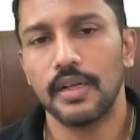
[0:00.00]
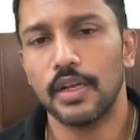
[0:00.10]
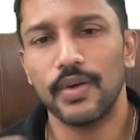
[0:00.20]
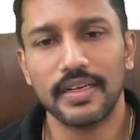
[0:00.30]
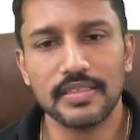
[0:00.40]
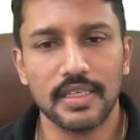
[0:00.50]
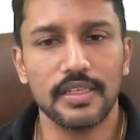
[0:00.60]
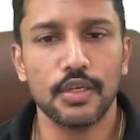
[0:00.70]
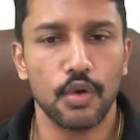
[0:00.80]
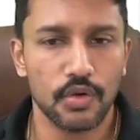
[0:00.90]
Now let us say
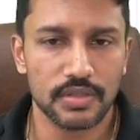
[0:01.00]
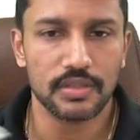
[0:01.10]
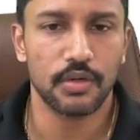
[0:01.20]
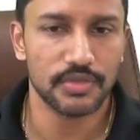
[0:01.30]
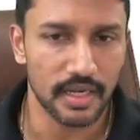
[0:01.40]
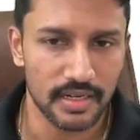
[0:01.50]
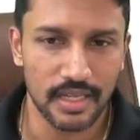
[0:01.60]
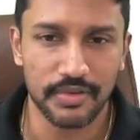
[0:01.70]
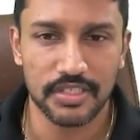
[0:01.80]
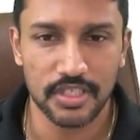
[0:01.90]
that you have started
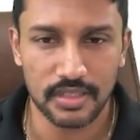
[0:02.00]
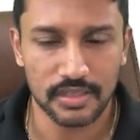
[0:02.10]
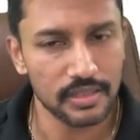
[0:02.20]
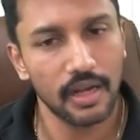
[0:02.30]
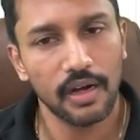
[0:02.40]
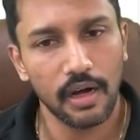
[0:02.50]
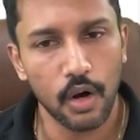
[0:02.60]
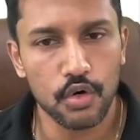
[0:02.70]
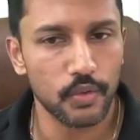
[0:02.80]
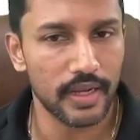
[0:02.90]
giving GTs.
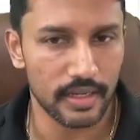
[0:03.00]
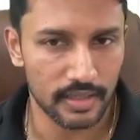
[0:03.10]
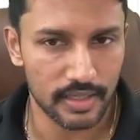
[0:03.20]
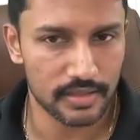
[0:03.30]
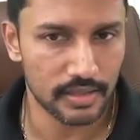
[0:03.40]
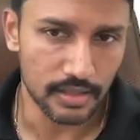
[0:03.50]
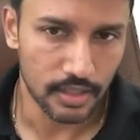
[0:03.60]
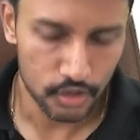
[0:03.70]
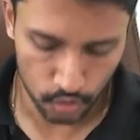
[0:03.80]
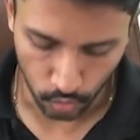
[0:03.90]
How do I analyze the
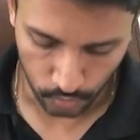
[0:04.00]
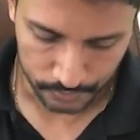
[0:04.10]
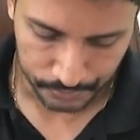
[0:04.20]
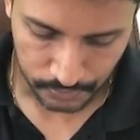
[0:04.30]
score?